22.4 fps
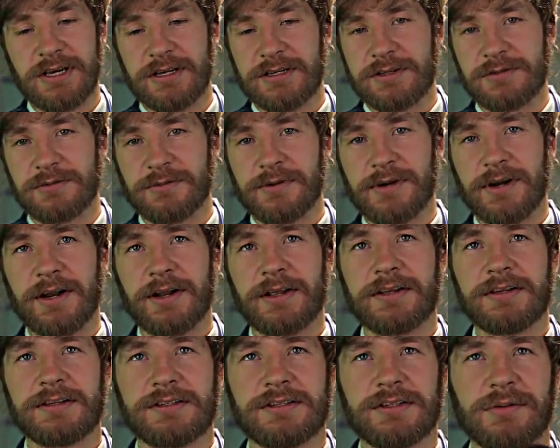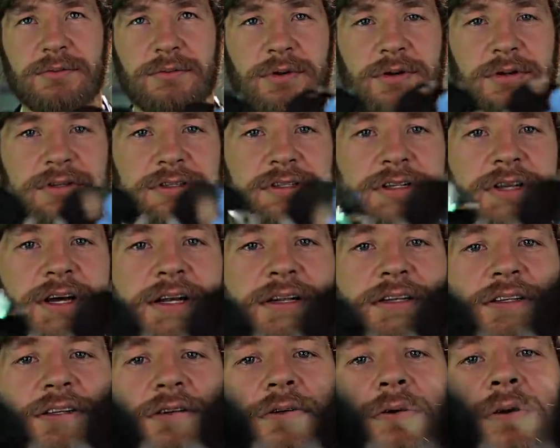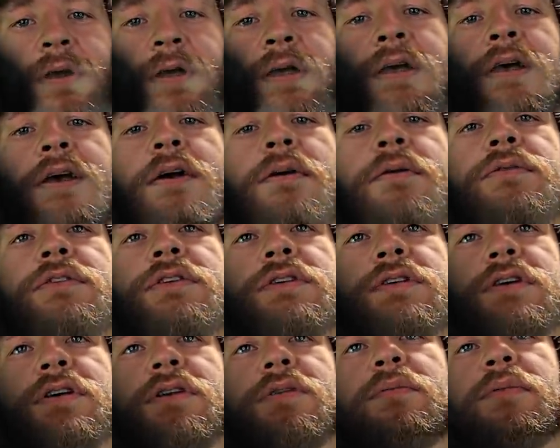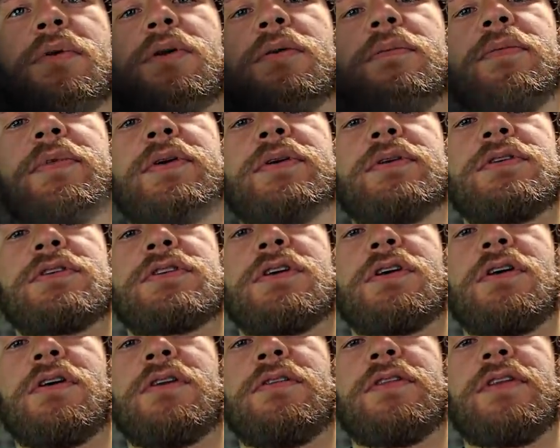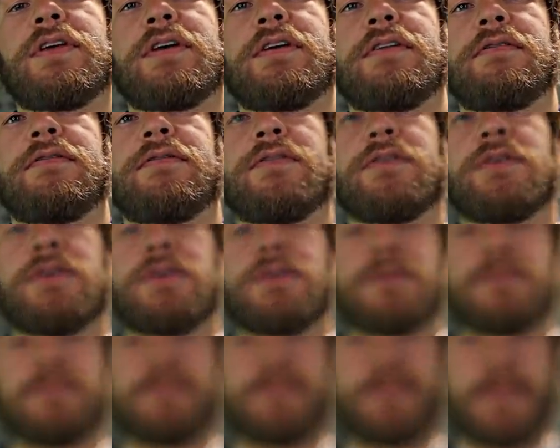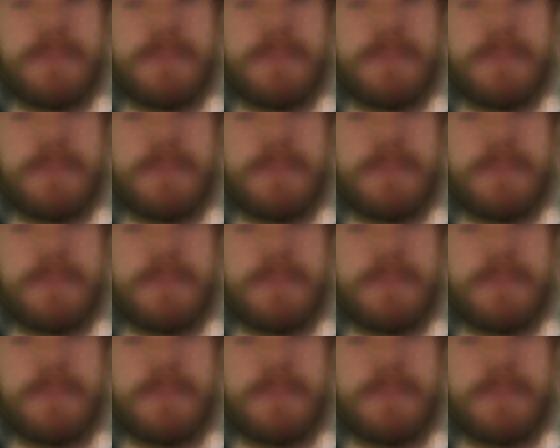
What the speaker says: It's really as simple as that. So I'm just gonna pop those on there for you.